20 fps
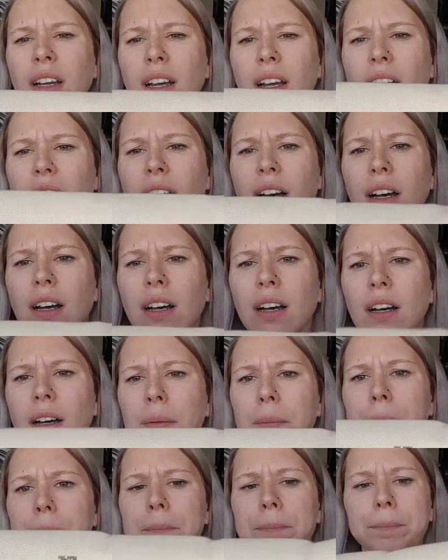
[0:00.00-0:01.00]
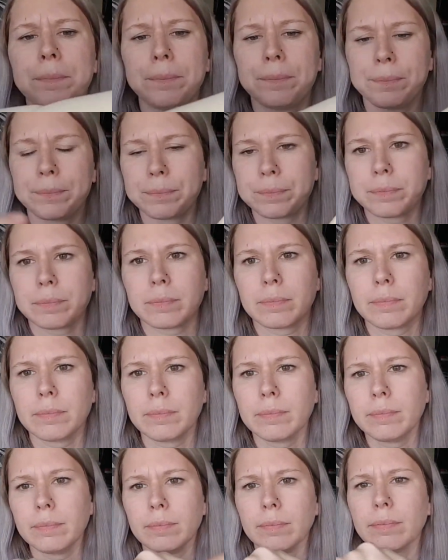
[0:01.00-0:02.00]
And
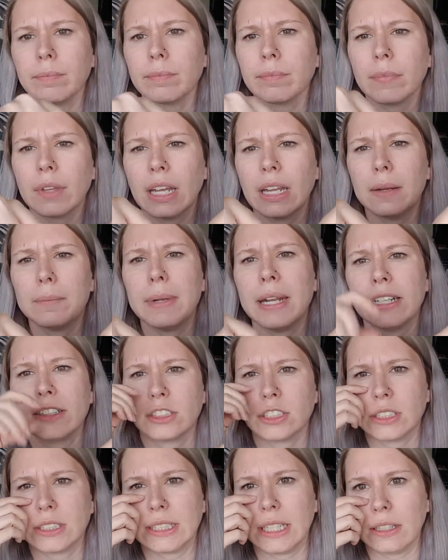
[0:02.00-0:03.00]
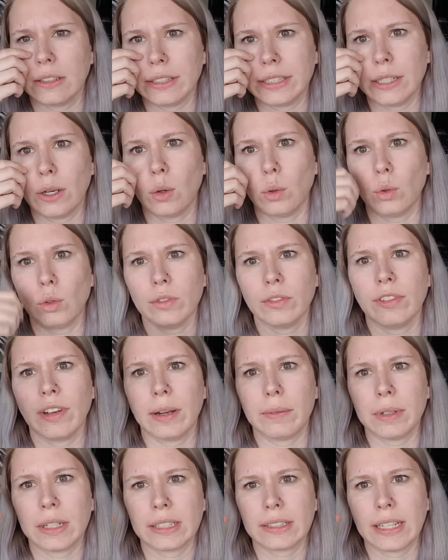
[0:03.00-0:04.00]
I managed to sell the old
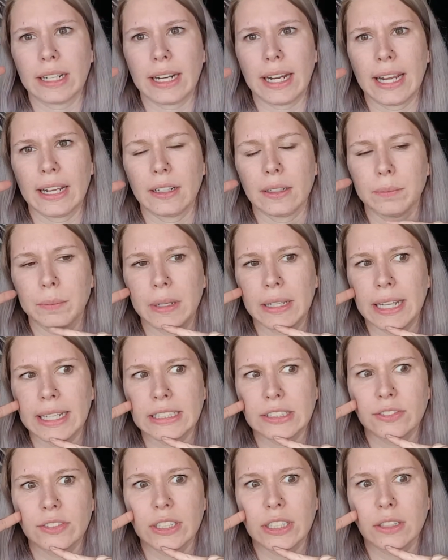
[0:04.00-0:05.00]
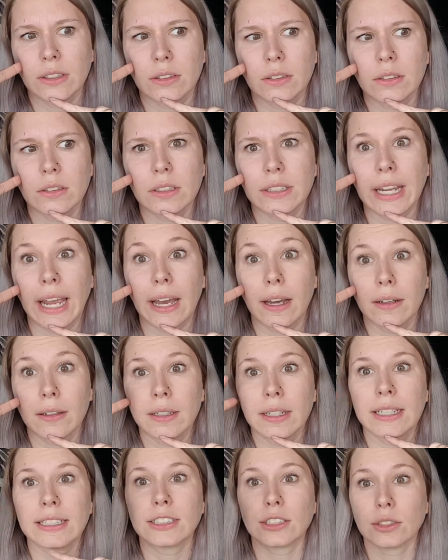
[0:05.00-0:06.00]
fabric that I had in my last video. Yeah.
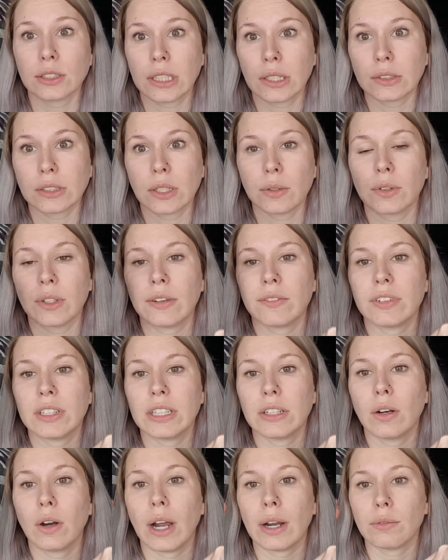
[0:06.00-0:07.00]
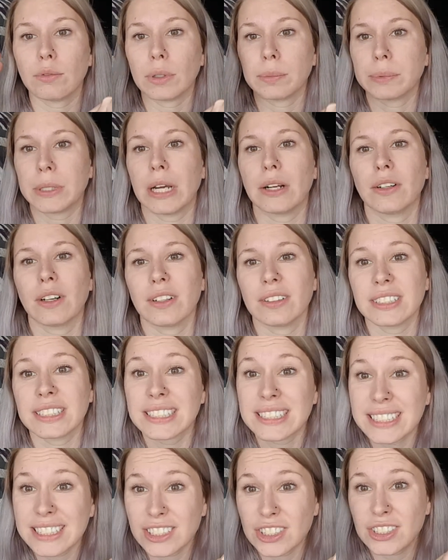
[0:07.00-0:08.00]
As soon as I was done with that video, I ripped out all the
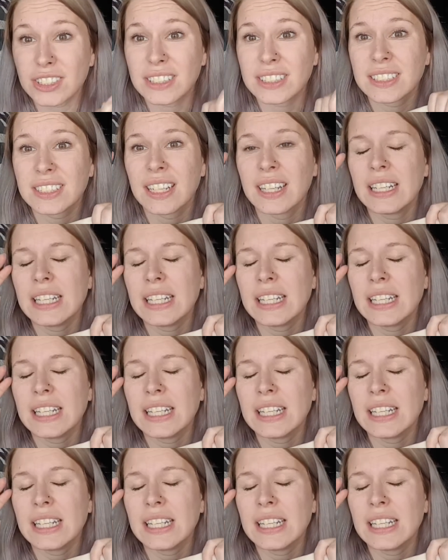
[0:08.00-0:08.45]
stitches